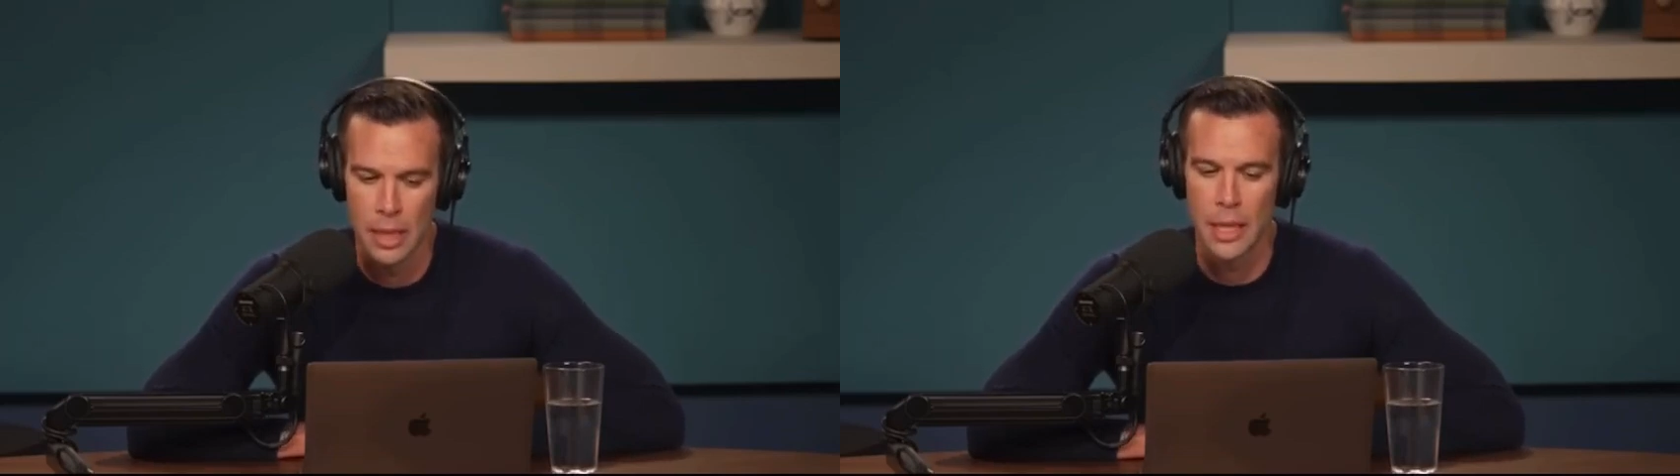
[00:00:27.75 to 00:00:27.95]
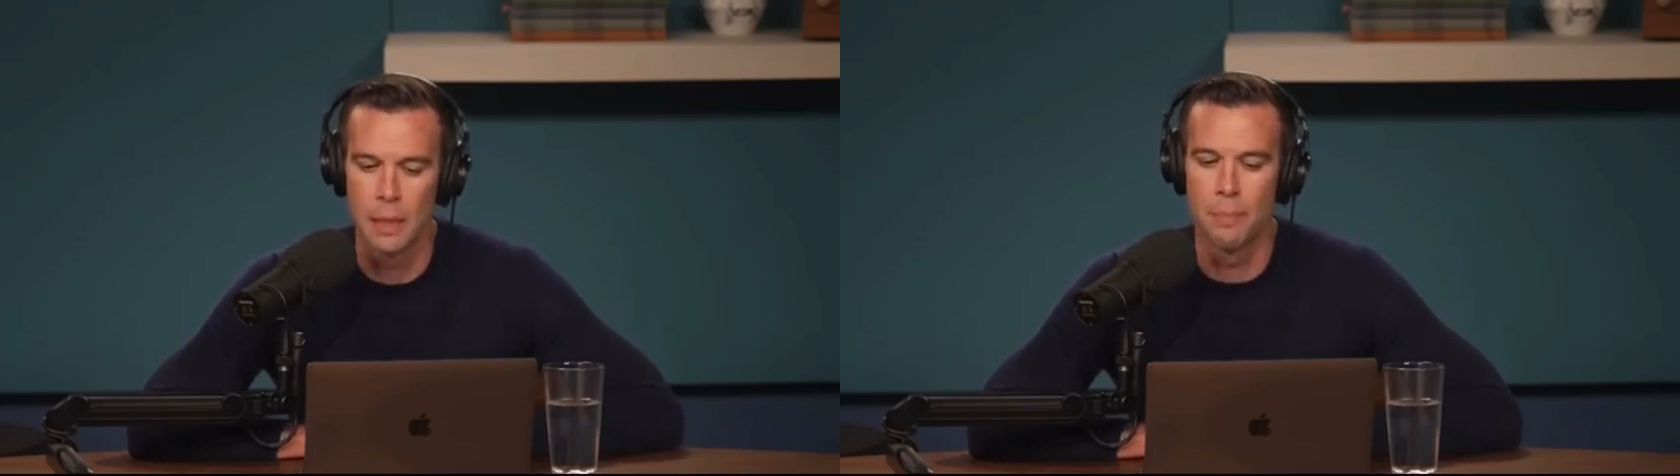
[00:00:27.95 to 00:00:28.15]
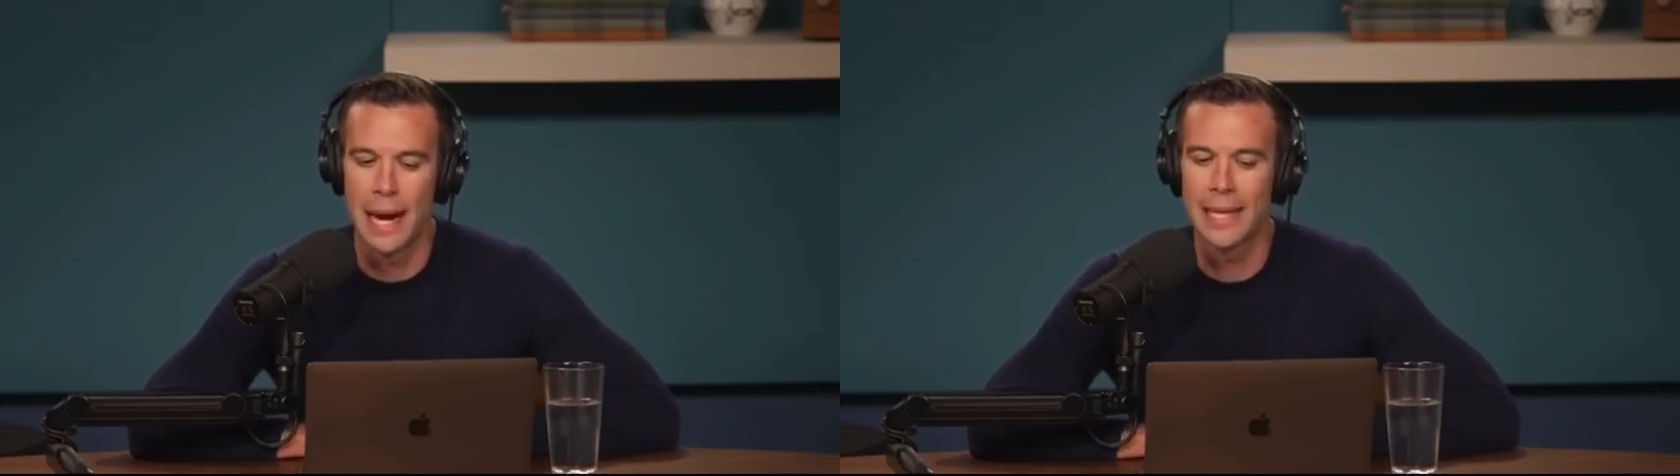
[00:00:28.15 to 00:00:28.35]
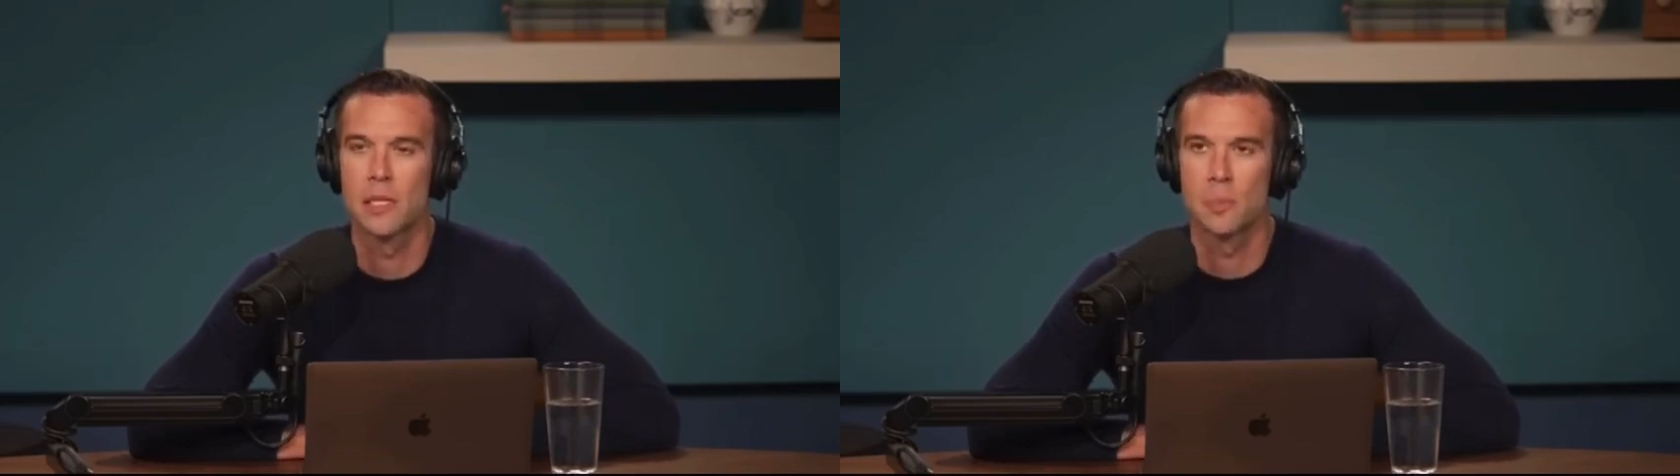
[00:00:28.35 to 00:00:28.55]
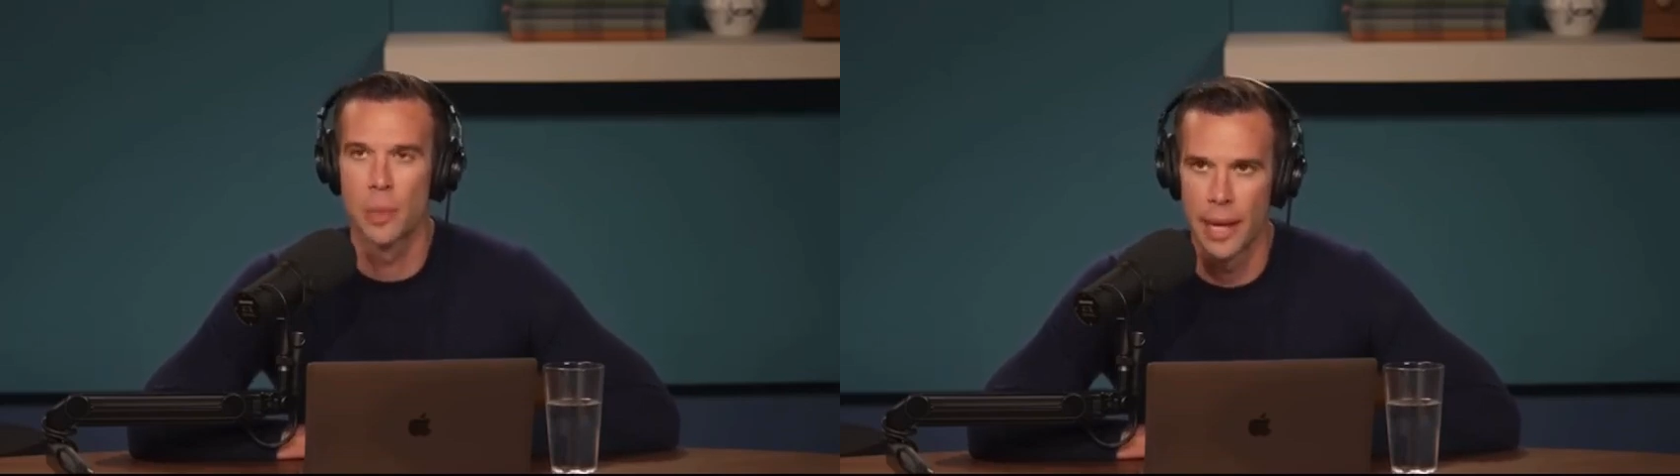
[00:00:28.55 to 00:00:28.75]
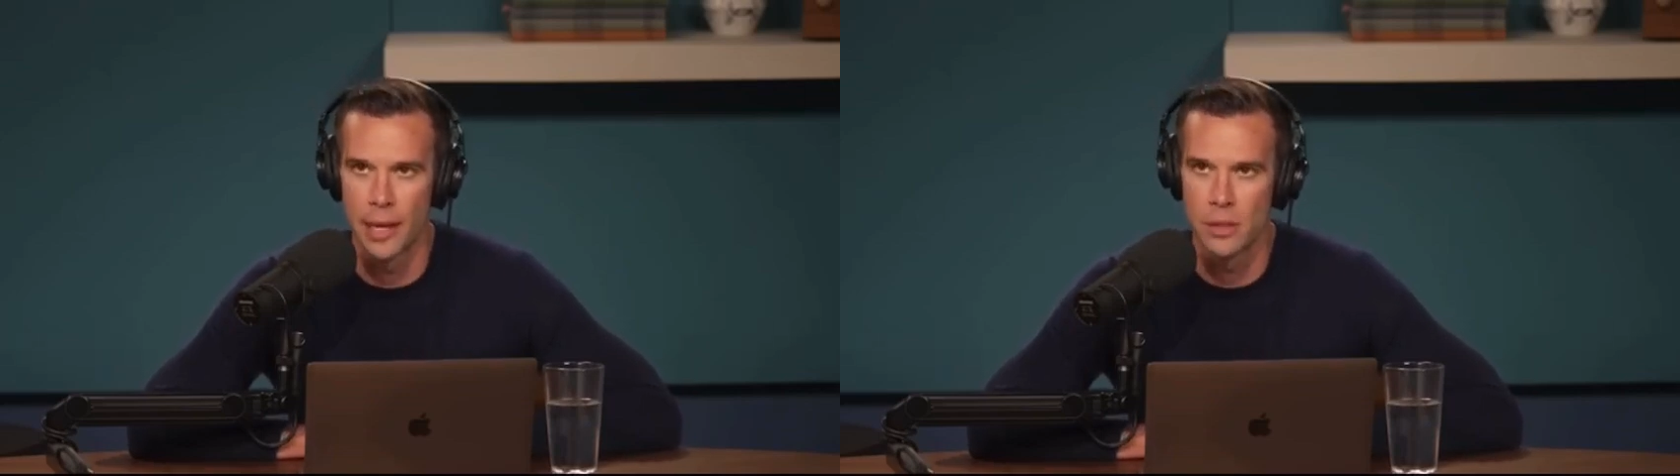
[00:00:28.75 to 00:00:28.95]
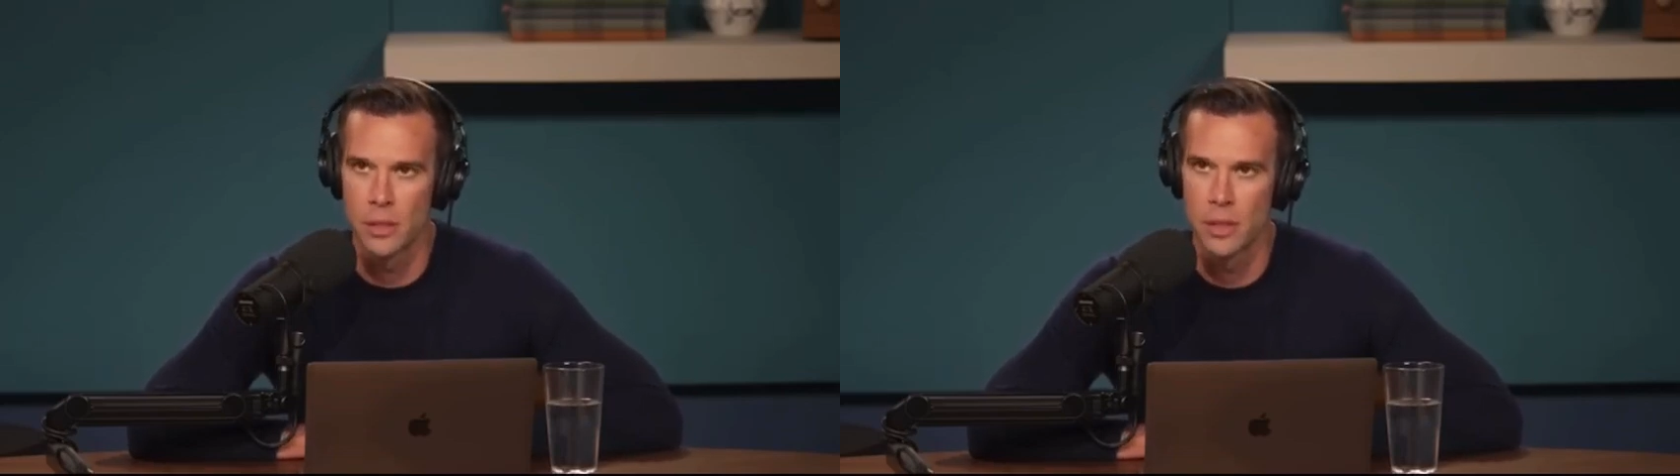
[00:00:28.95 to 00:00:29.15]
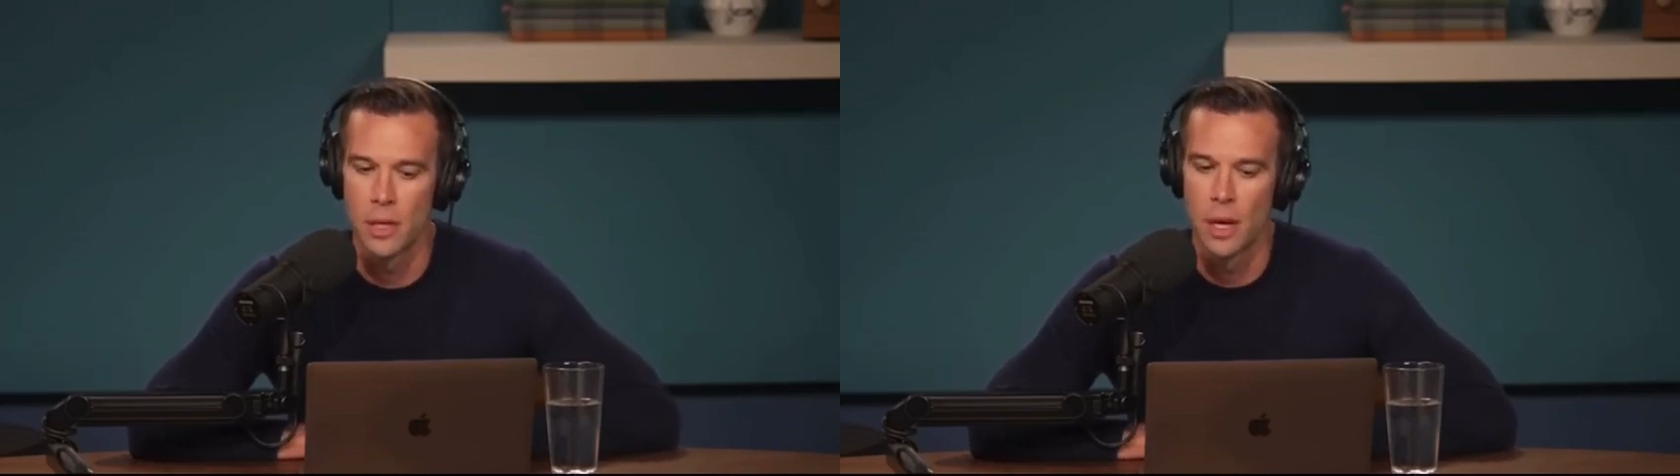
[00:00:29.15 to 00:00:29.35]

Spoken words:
that Biden's plans